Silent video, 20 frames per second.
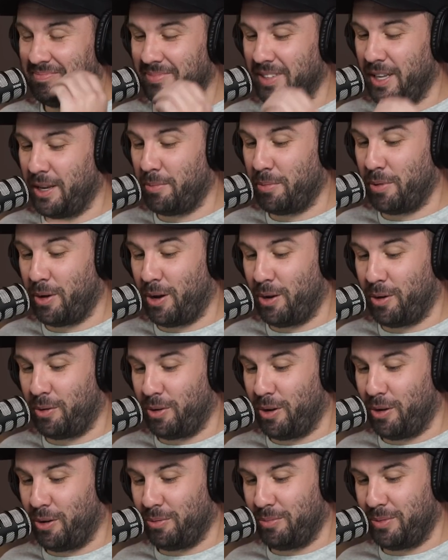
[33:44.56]
Yep,
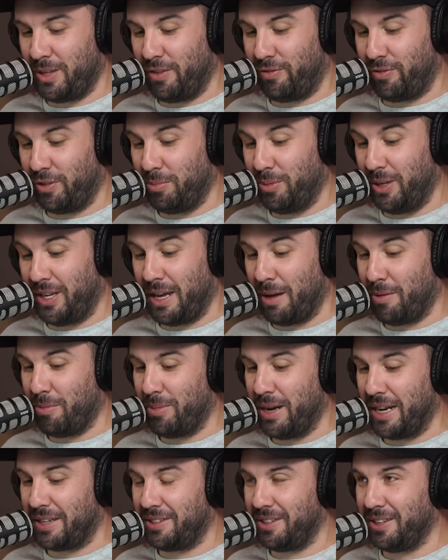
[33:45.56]
I'll definitely be
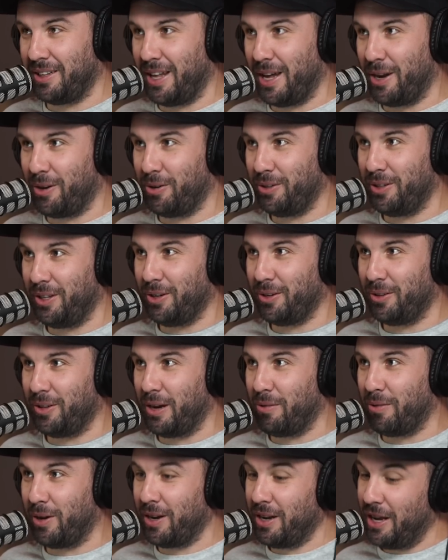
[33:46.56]
coming back to you later on in the year on
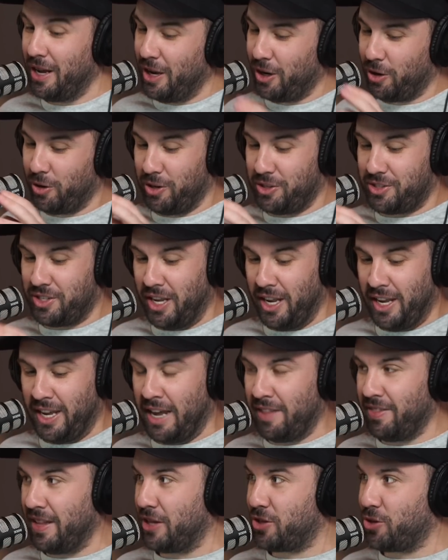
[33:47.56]
that one. Good to see you
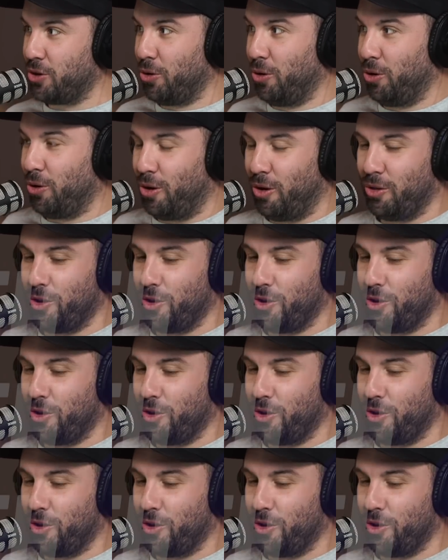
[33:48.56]
again. That's all